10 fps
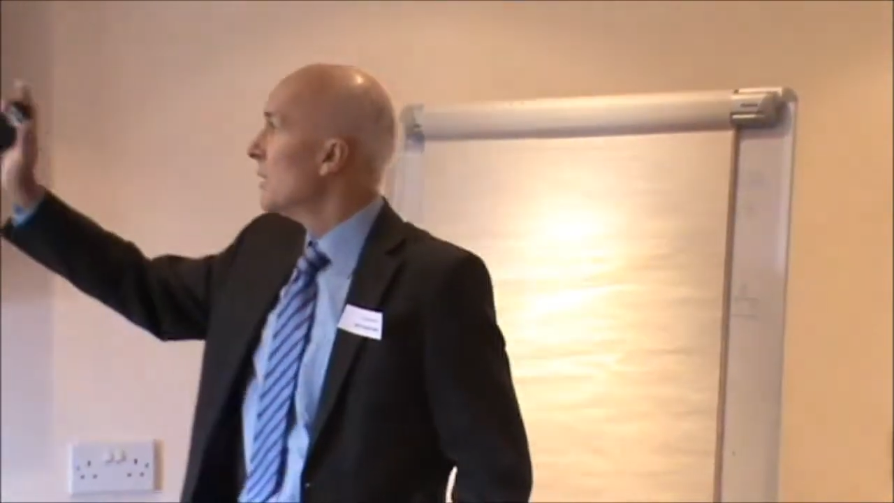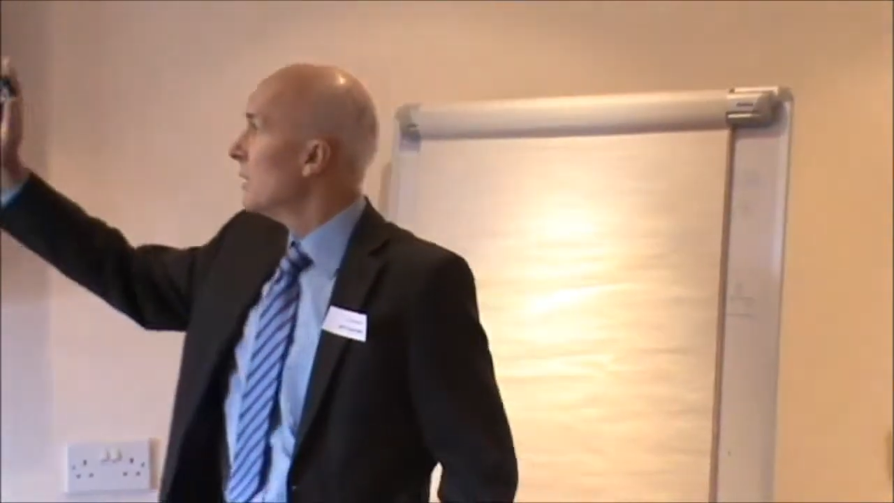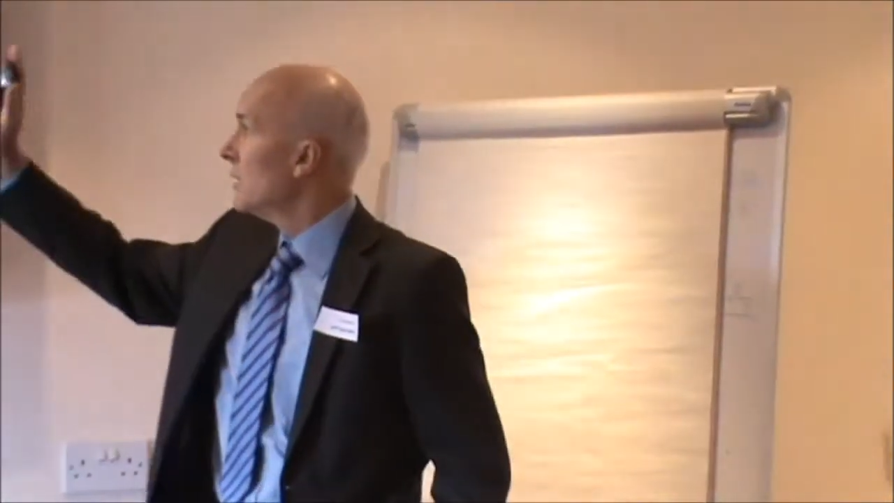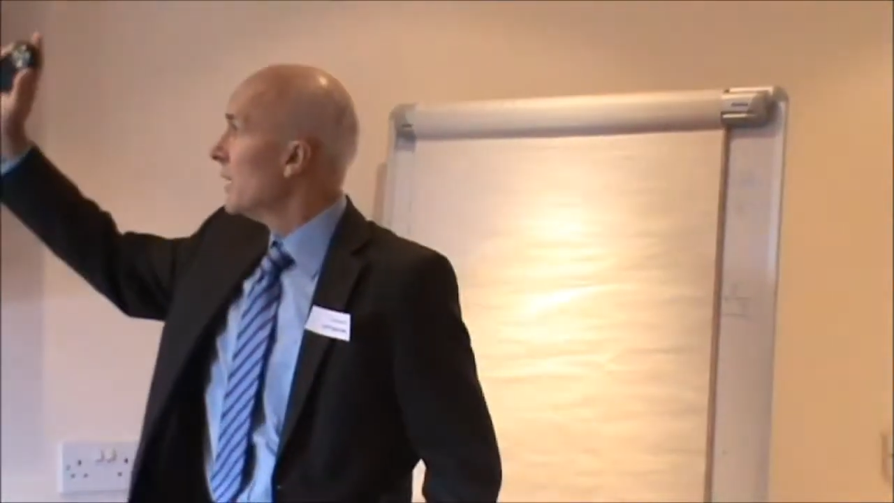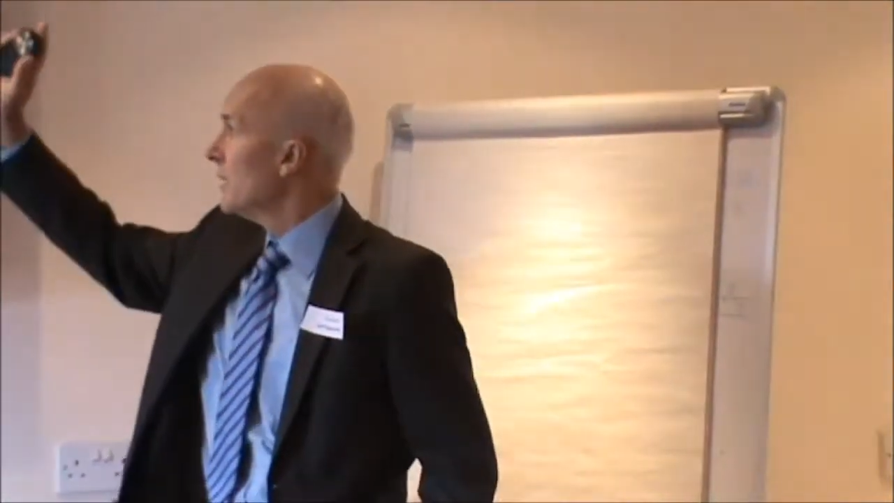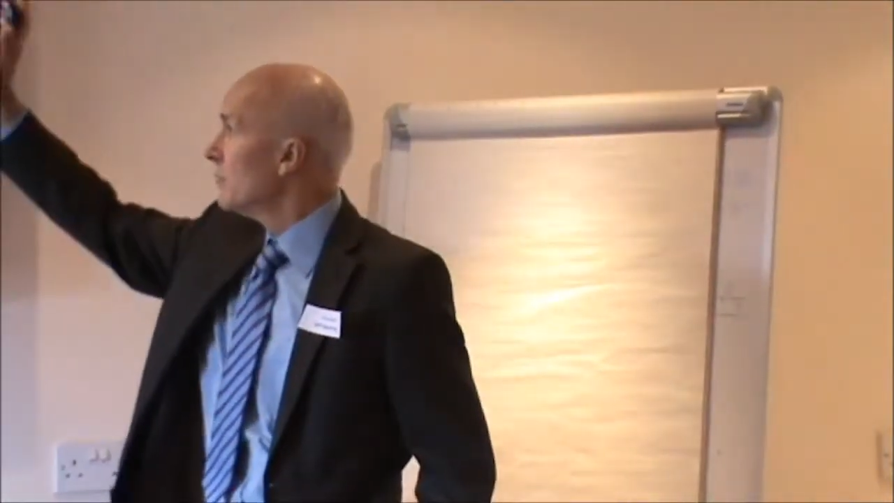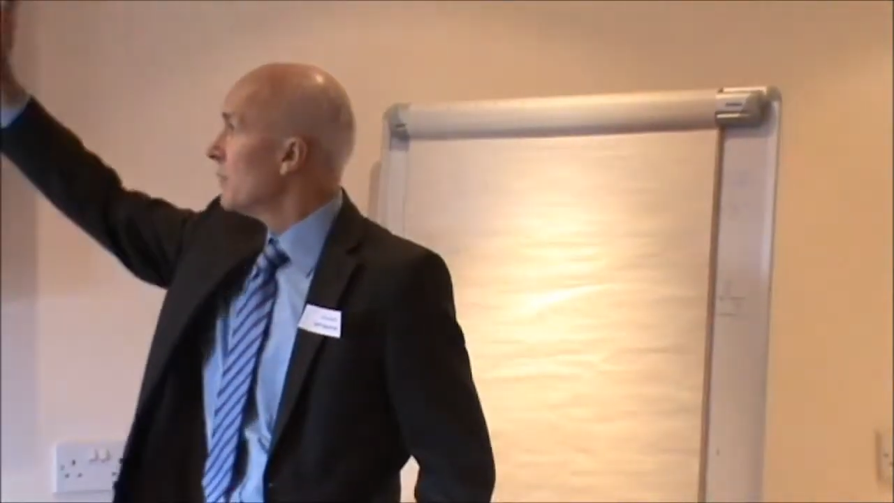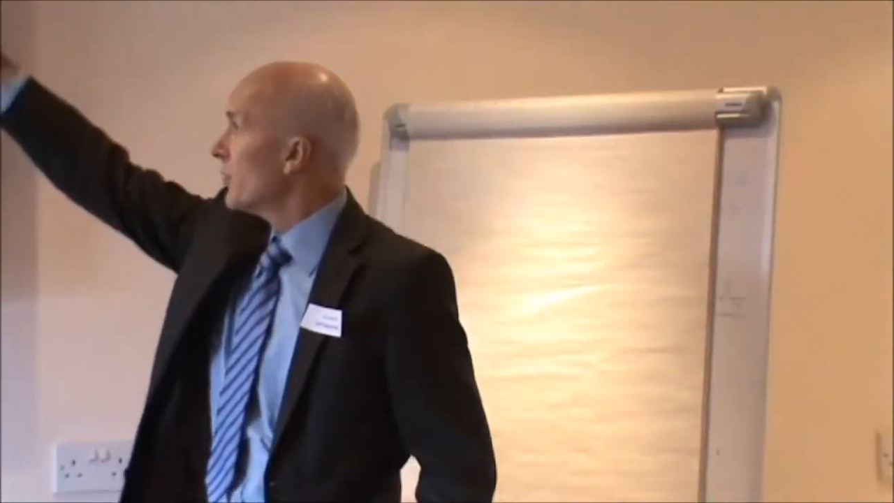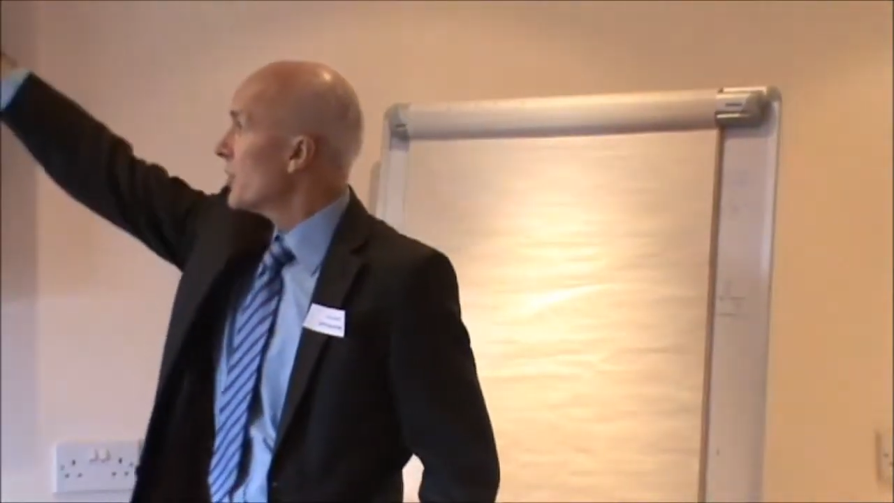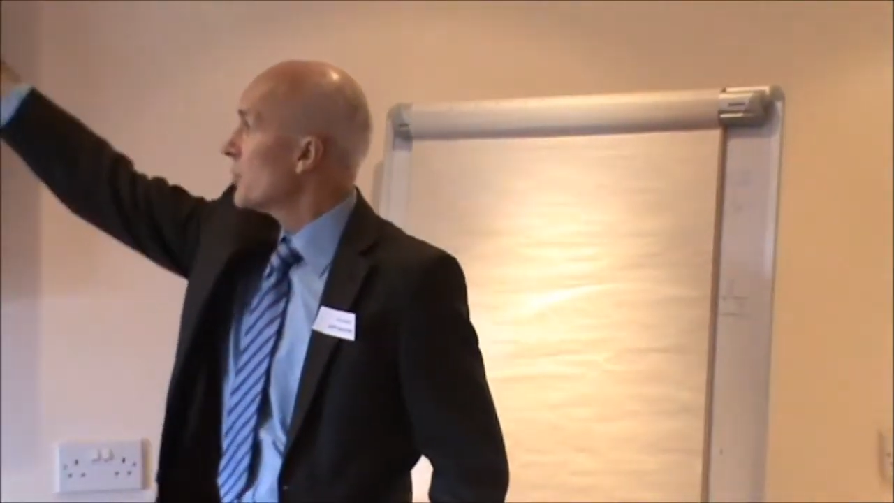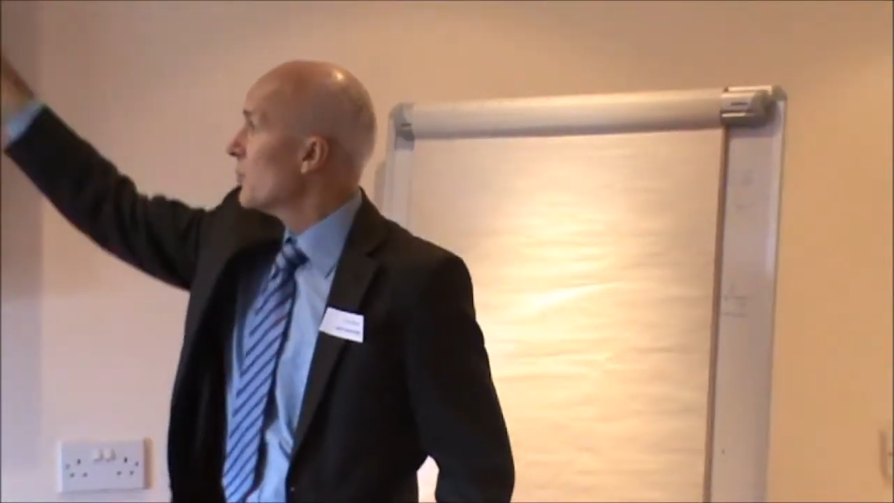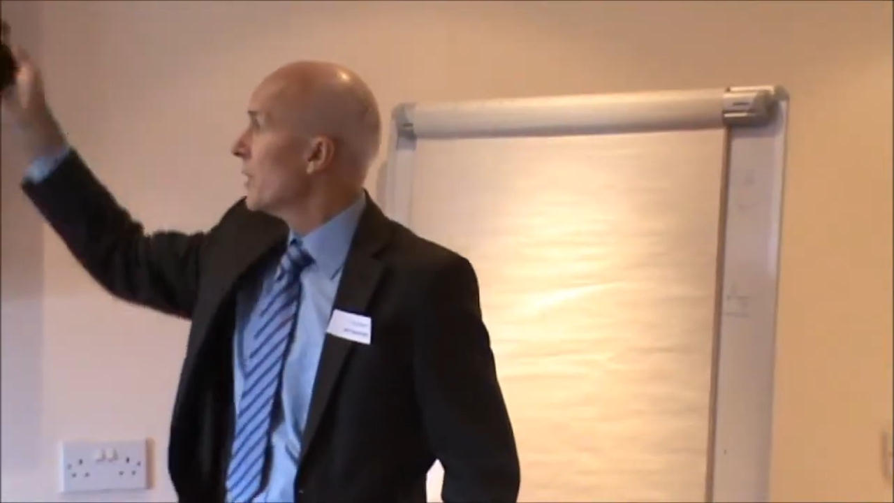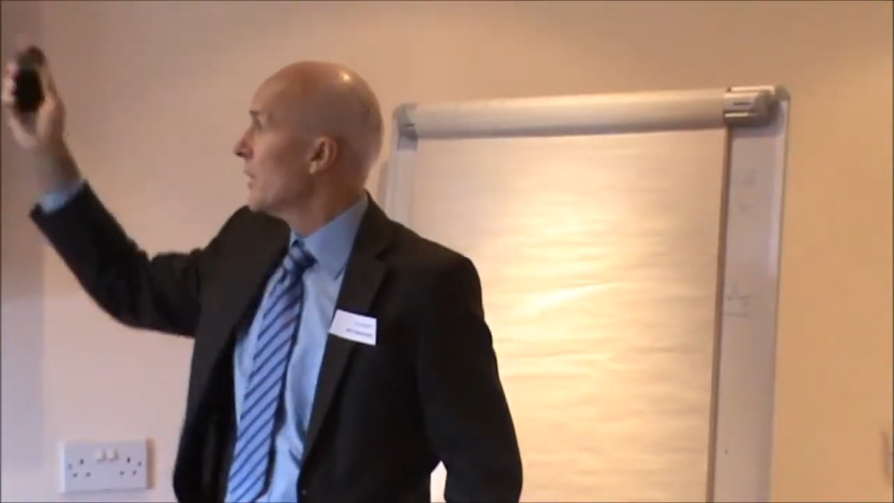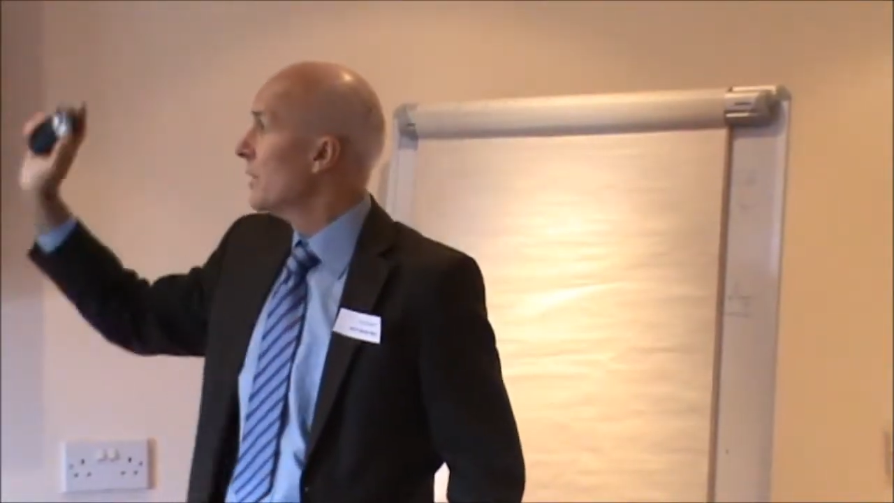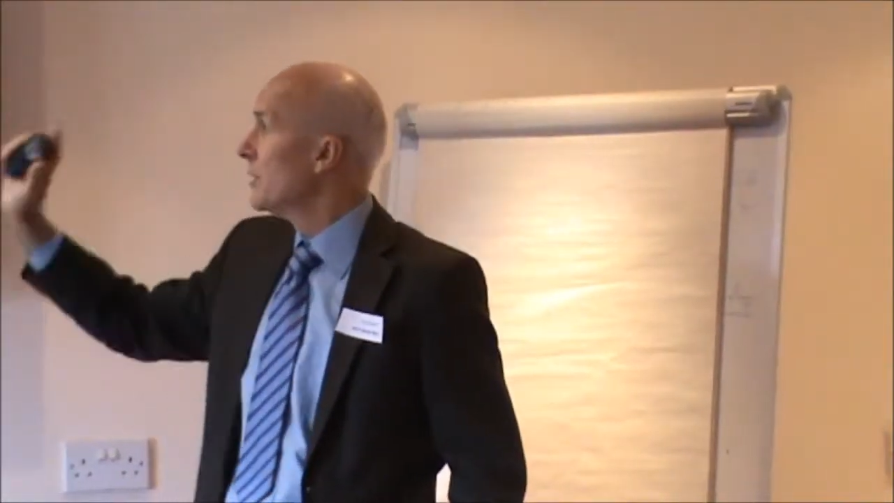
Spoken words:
In that we've got a supplier,